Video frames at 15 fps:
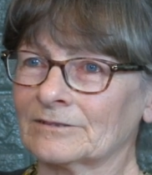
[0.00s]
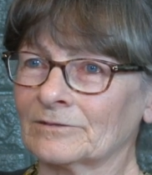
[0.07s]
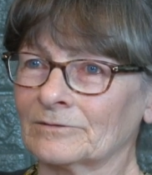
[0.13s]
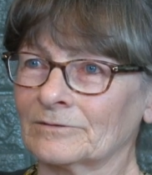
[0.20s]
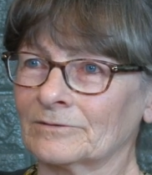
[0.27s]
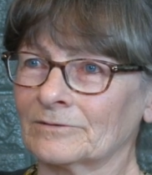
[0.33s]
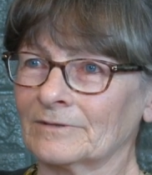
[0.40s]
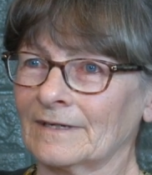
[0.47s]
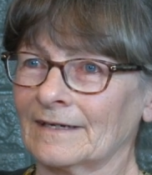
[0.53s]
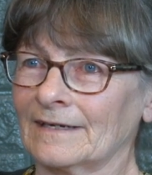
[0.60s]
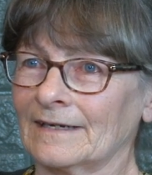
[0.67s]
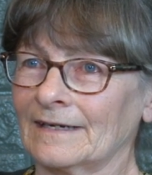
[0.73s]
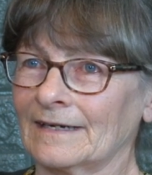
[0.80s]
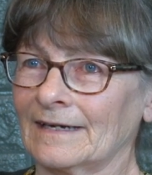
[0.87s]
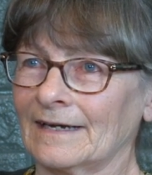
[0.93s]
So,
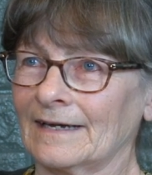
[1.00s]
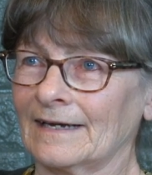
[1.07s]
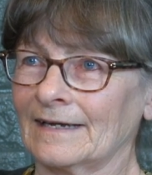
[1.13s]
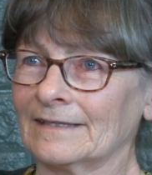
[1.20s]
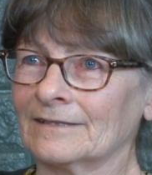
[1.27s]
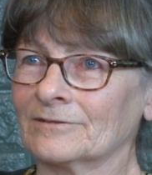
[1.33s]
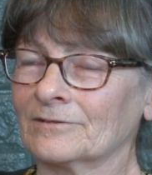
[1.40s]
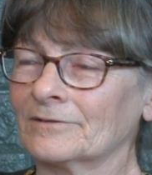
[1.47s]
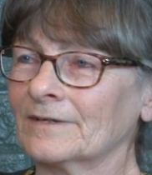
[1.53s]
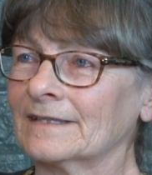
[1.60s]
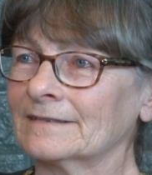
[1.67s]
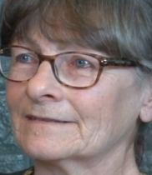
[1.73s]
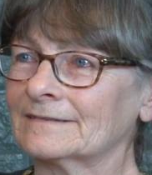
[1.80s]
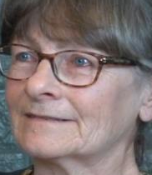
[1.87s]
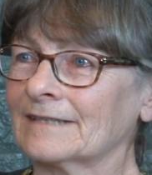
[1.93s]
you know,
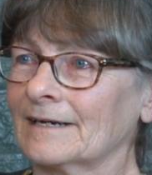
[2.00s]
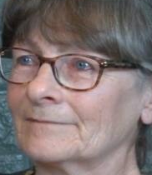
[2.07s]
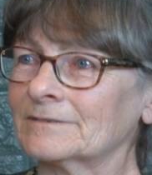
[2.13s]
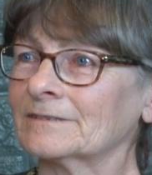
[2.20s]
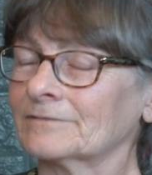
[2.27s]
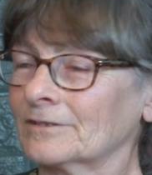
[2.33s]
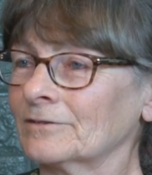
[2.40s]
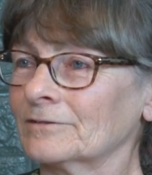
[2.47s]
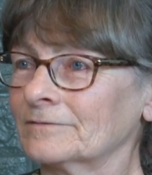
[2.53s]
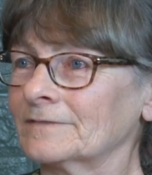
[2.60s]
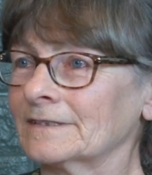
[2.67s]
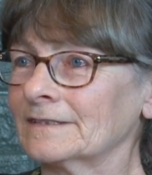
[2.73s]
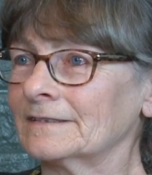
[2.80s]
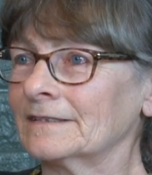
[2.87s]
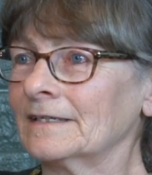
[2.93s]
in times of
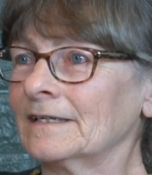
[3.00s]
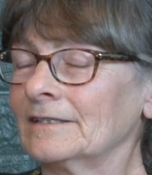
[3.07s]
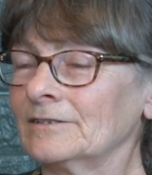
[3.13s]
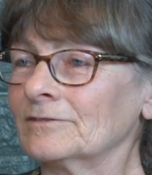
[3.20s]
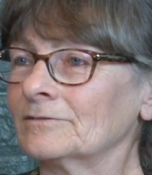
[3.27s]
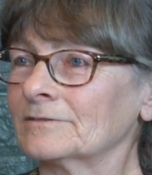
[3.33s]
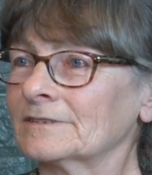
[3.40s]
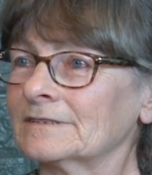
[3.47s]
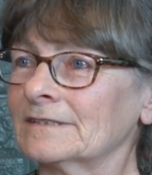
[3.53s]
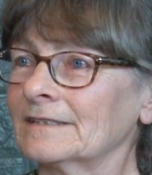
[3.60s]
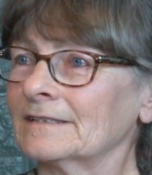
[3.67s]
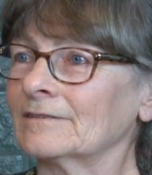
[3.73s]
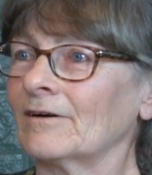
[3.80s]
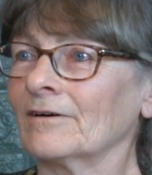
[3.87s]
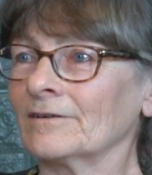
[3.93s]
COVID, you're
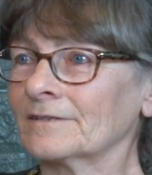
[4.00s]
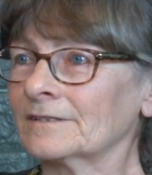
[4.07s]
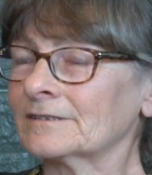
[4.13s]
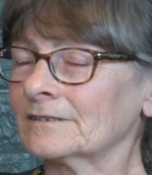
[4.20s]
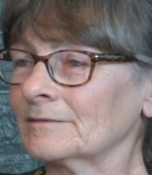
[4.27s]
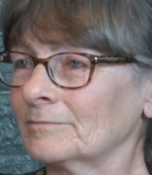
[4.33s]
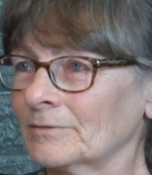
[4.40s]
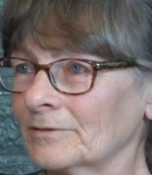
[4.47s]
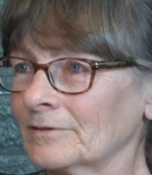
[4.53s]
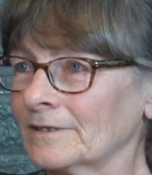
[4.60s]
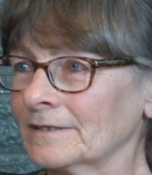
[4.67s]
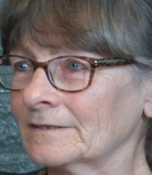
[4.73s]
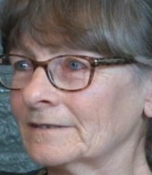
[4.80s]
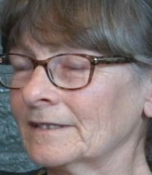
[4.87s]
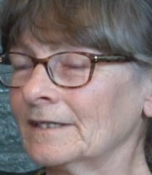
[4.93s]
seeing all this
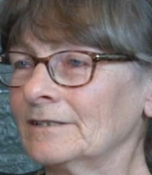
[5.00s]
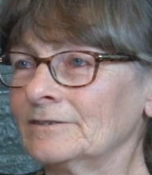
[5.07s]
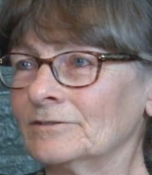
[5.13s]
support.